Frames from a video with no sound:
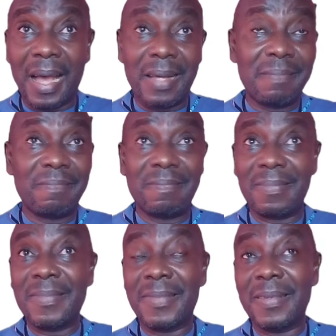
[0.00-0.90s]

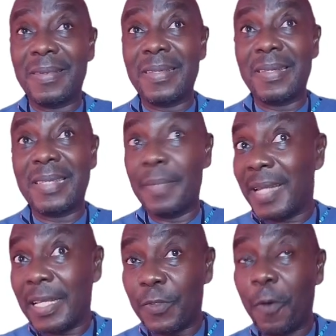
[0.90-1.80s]
and
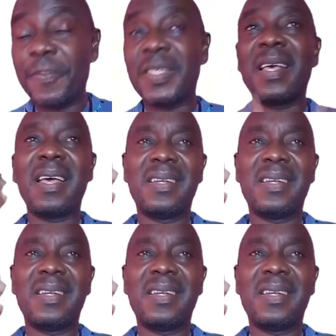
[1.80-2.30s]
similar stuffs